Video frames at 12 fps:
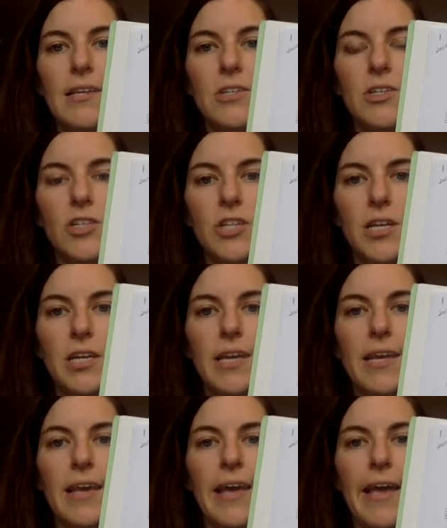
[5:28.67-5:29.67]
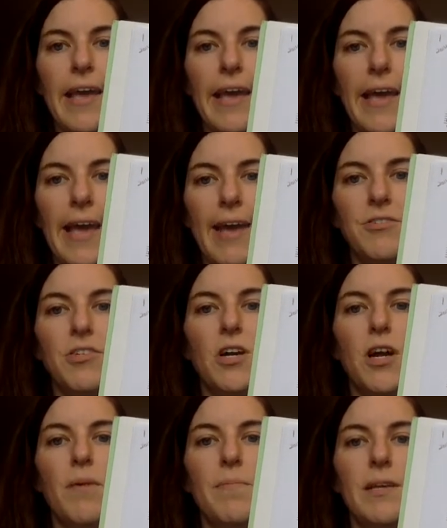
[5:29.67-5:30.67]
G, F
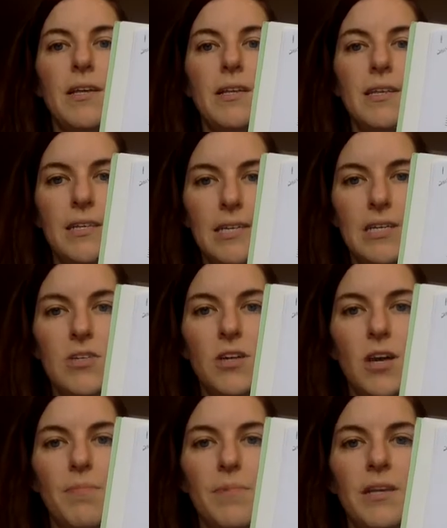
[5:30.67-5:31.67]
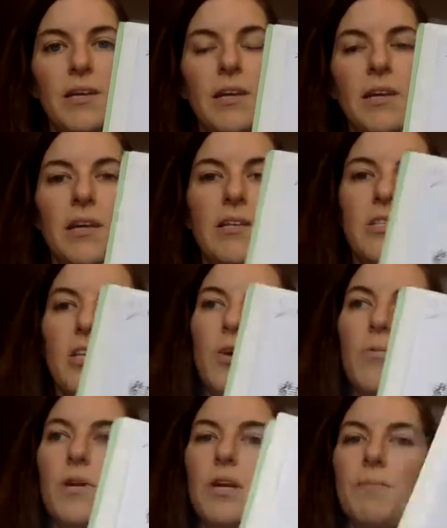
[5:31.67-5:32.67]
sharp, D sharp.
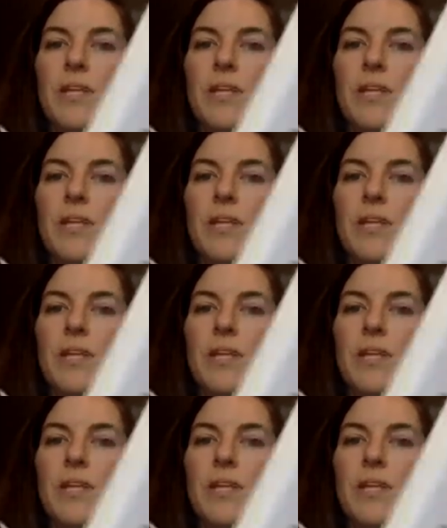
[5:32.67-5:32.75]
So we're going to